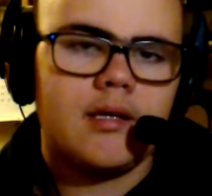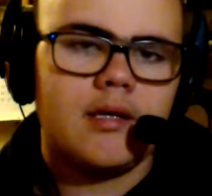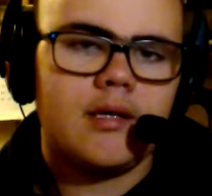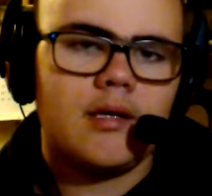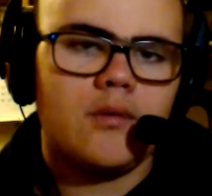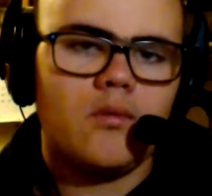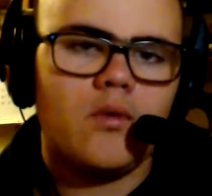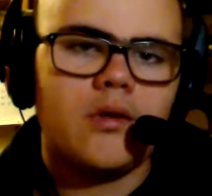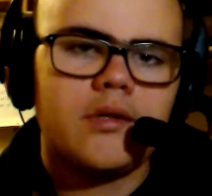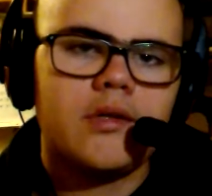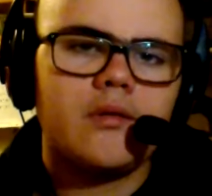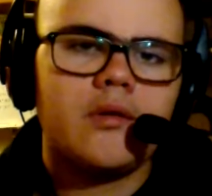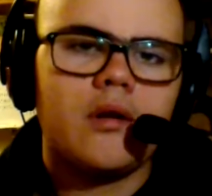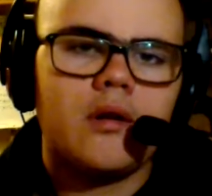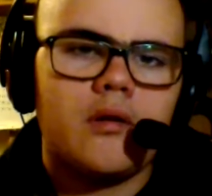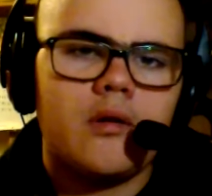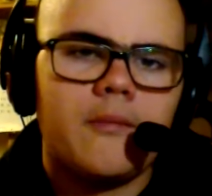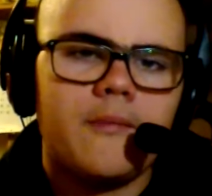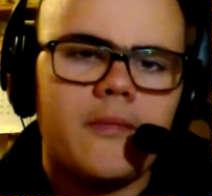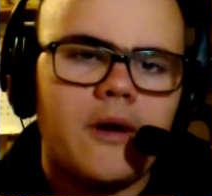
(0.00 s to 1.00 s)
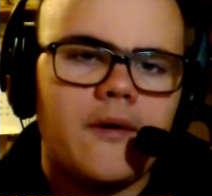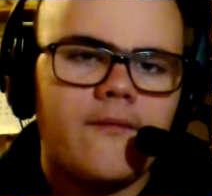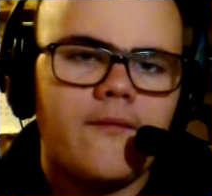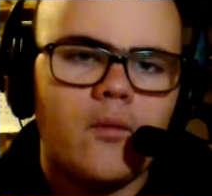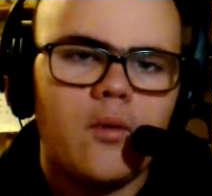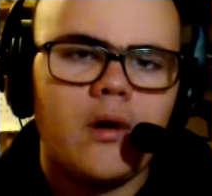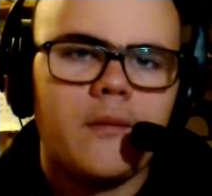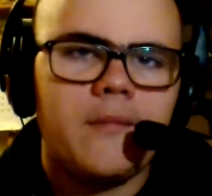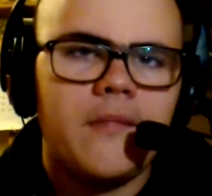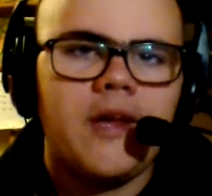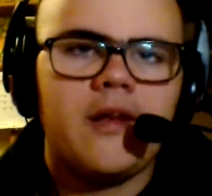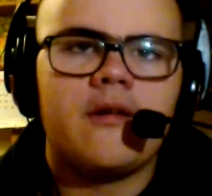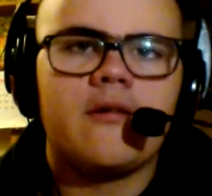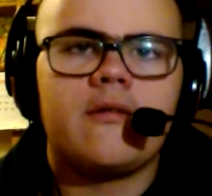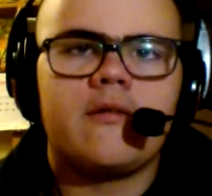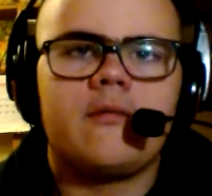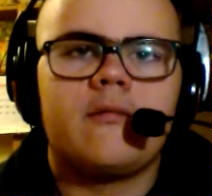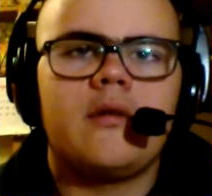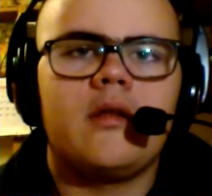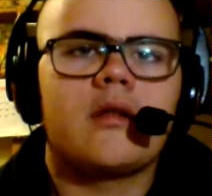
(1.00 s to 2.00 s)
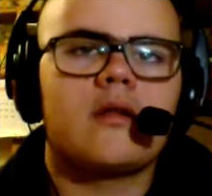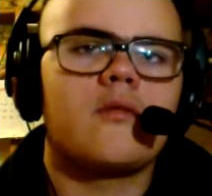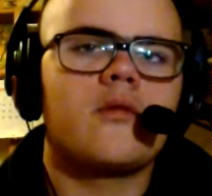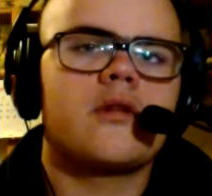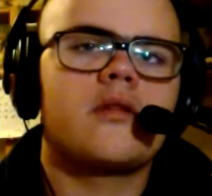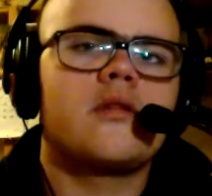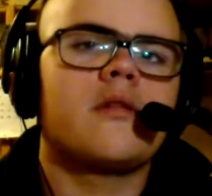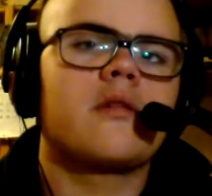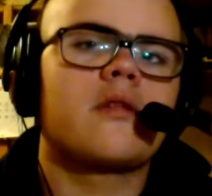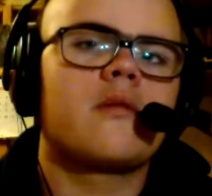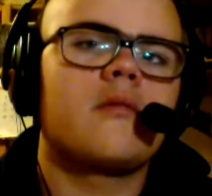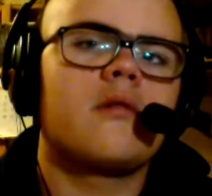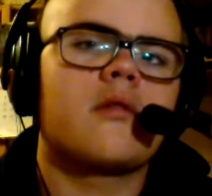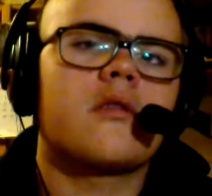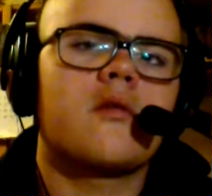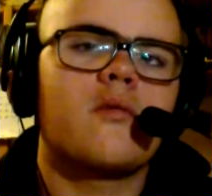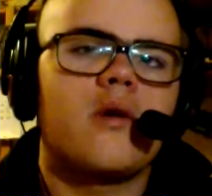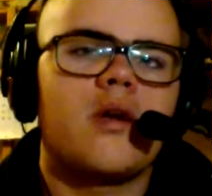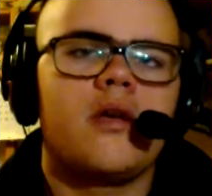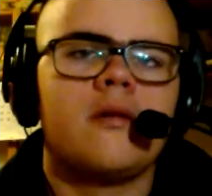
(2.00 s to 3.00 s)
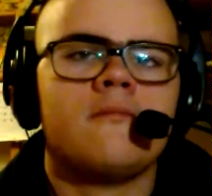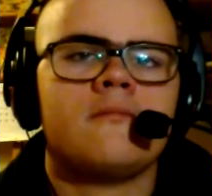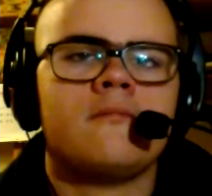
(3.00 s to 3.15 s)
What you are above 1 meter is what you're supposed to weigh.